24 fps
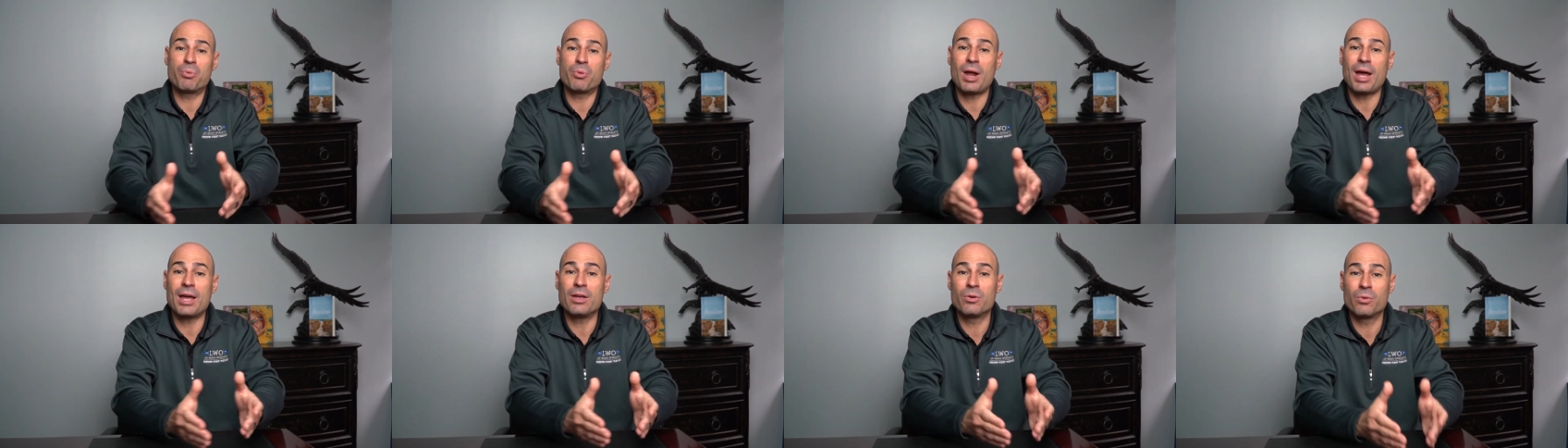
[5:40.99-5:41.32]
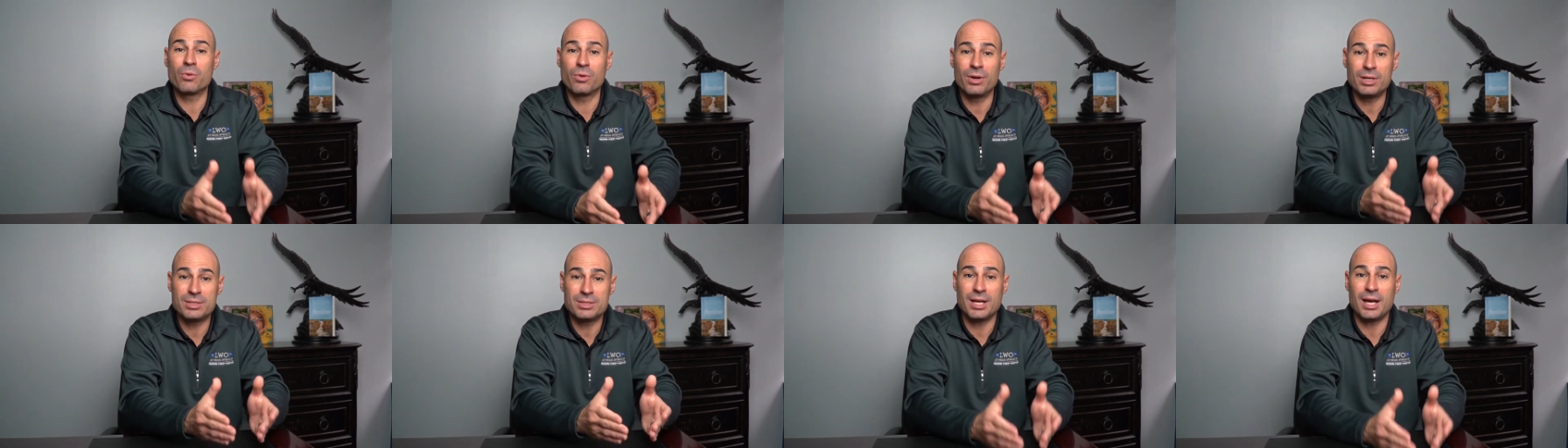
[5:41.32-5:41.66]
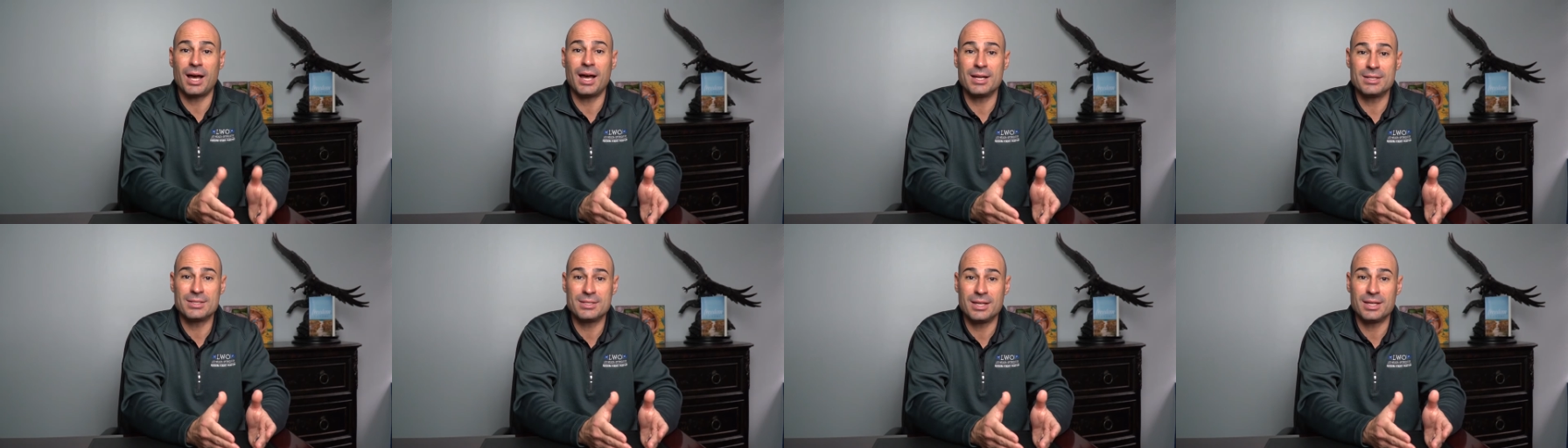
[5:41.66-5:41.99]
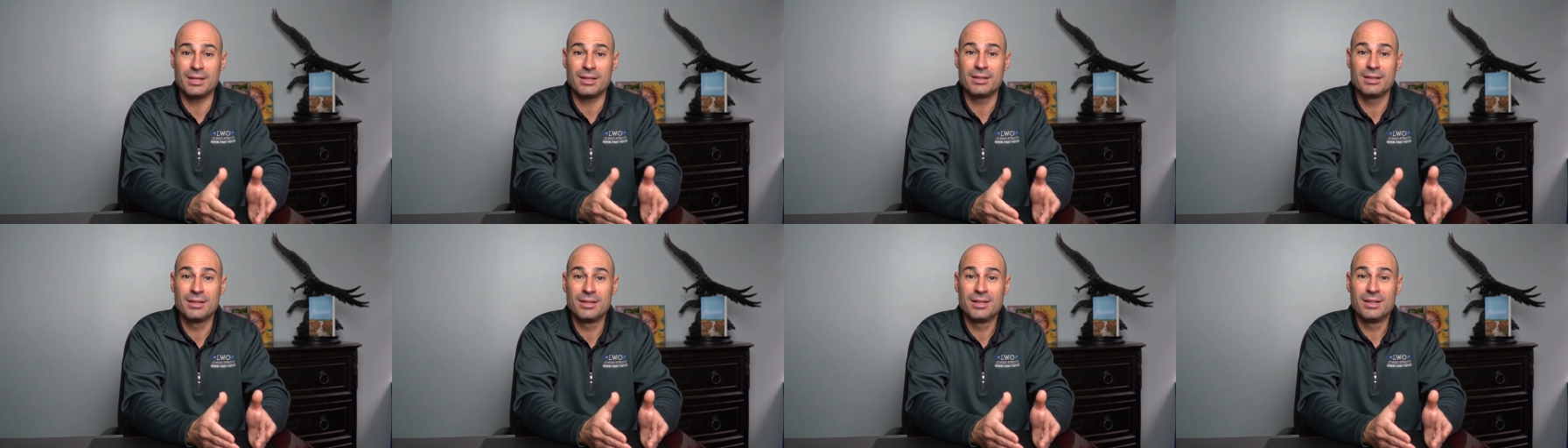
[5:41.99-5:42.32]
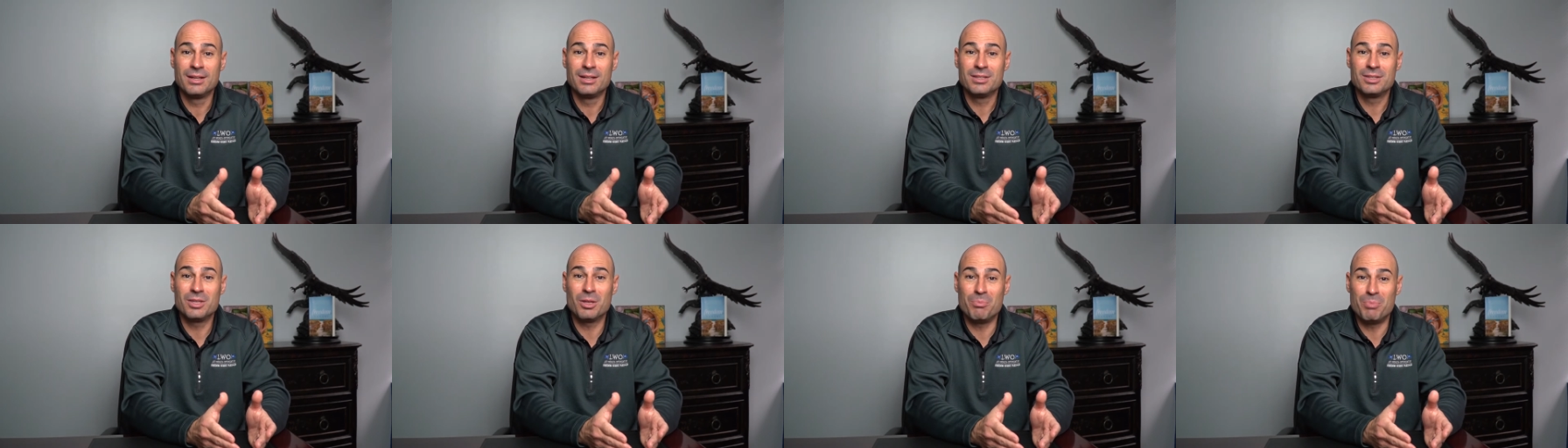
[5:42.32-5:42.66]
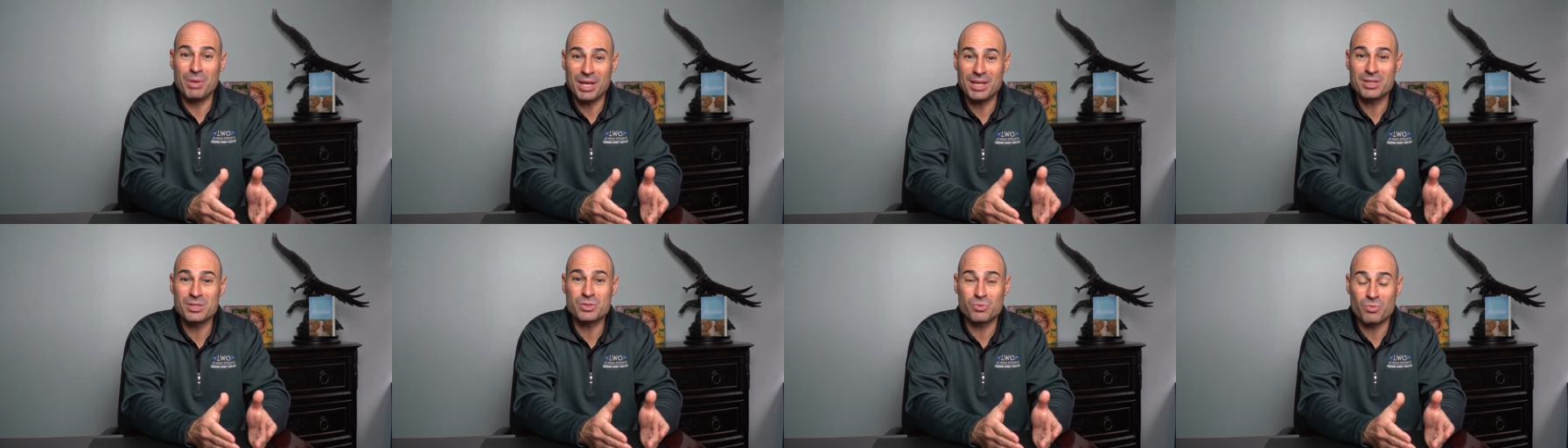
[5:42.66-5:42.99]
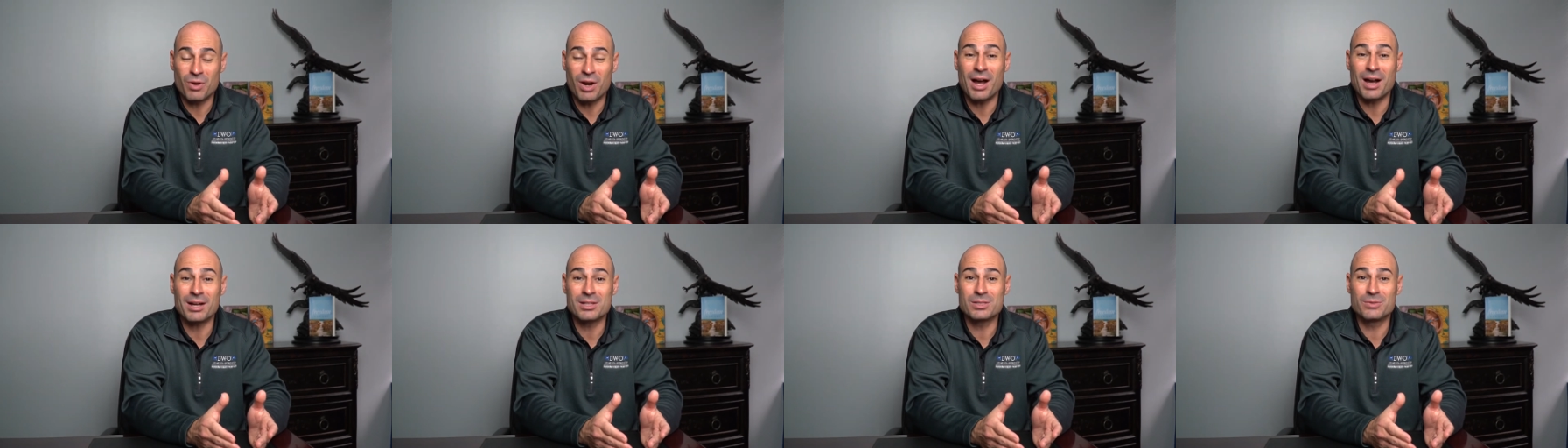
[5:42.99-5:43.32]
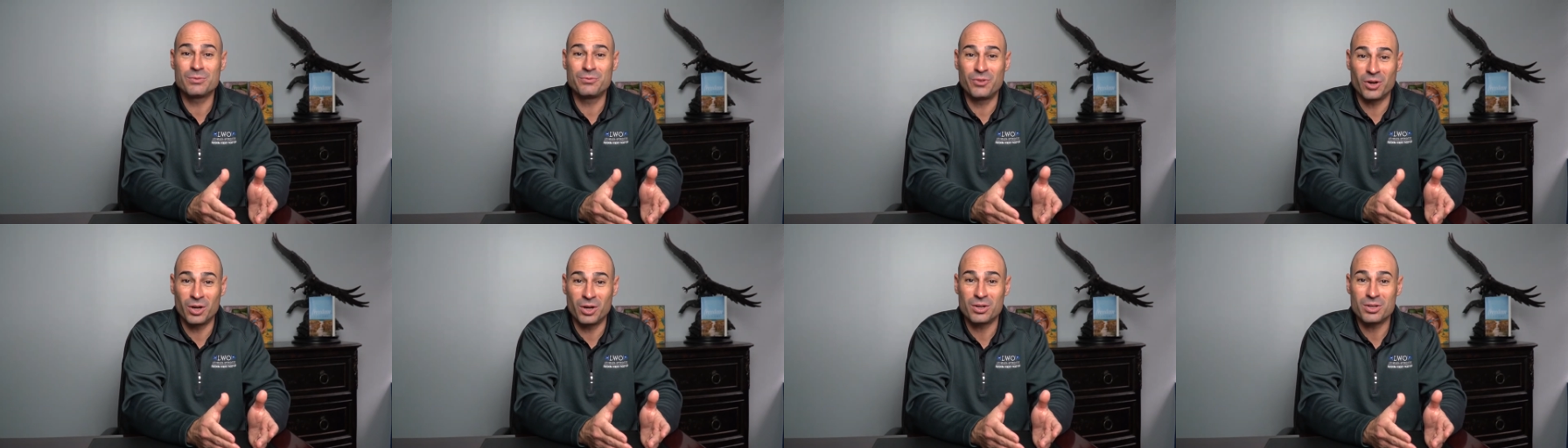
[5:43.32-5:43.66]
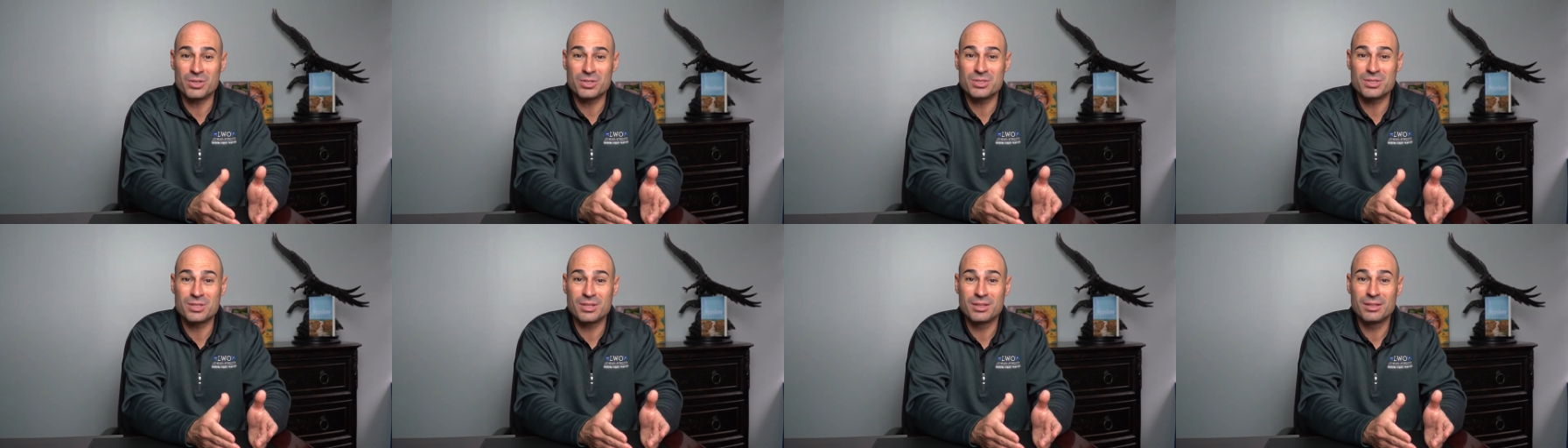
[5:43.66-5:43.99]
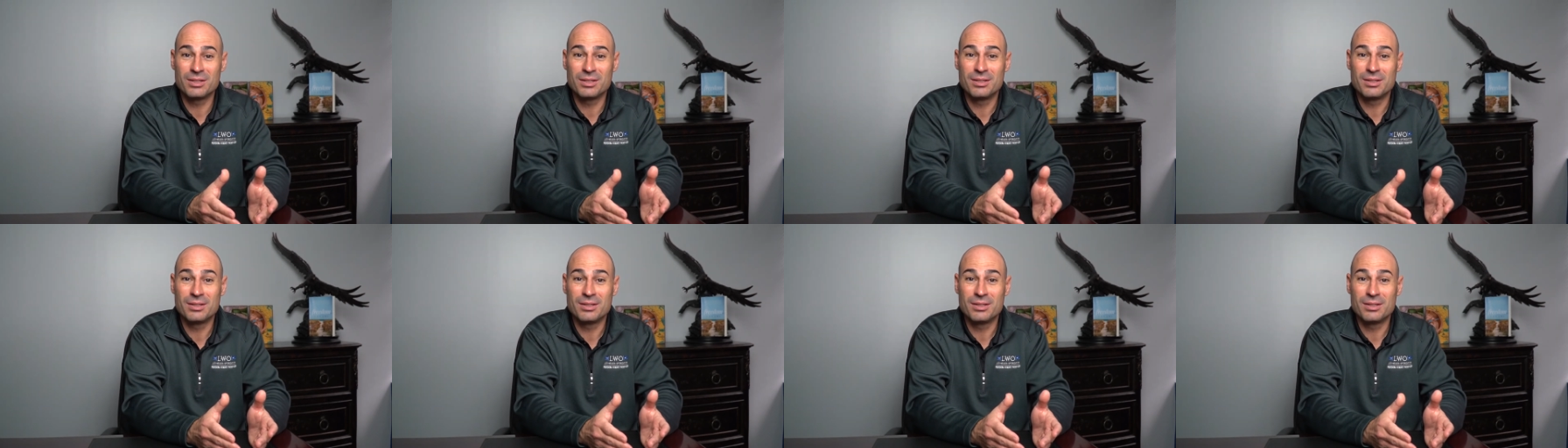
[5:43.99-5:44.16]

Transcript: prioritizing the biggest rocks first.